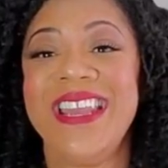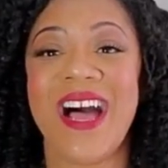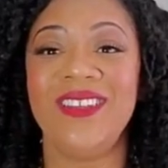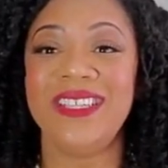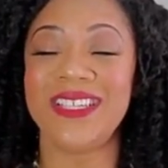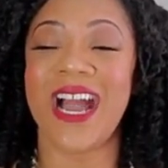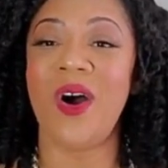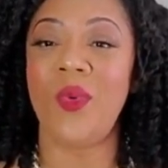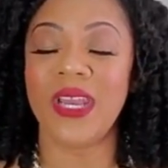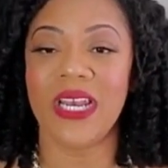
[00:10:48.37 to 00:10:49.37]
Now, look, I
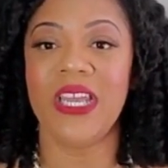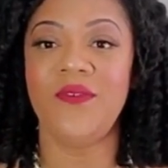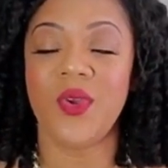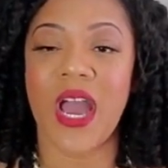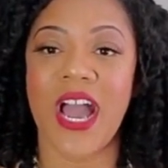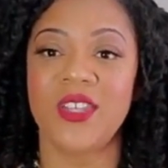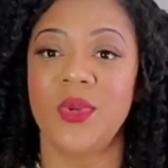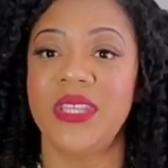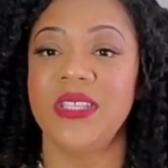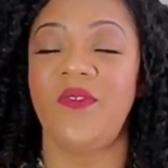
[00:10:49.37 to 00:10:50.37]
want to leave you guys
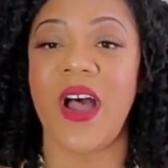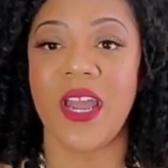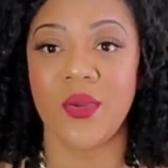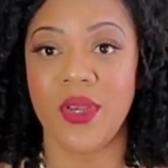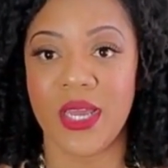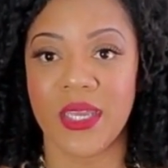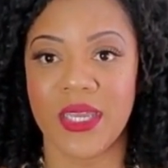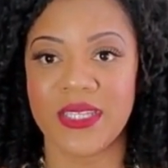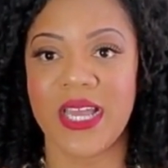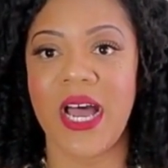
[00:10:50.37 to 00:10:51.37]
with this final
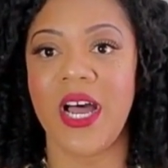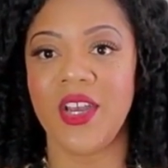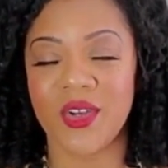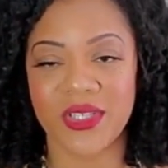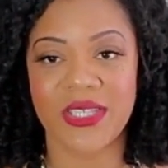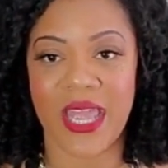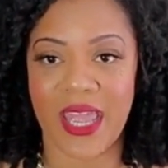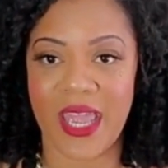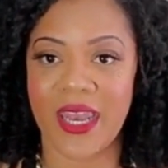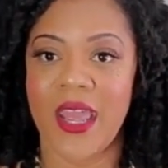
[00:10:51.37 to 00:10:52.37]
nugget to
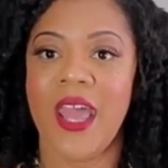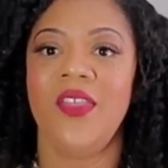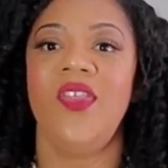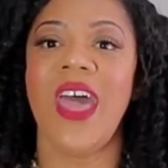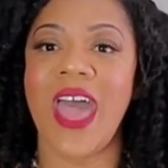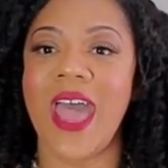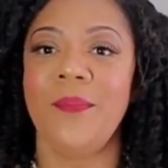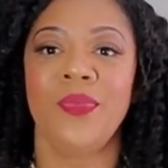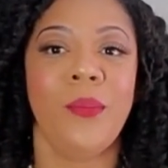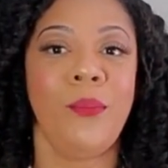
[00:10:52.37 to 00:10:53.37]
understand that
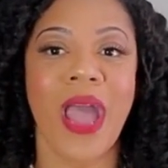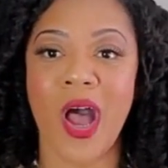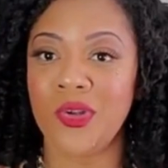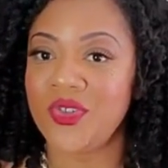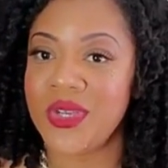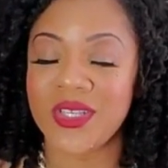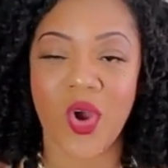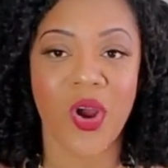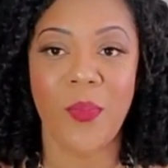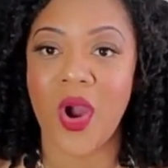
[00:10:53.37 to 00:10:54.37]
Boundaries
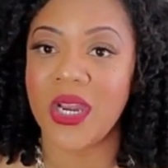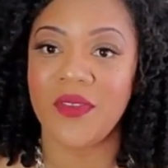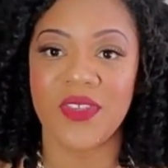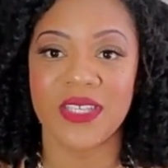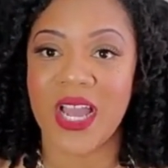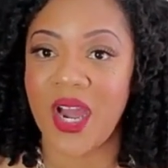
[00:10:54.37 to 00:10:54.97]
are a part of this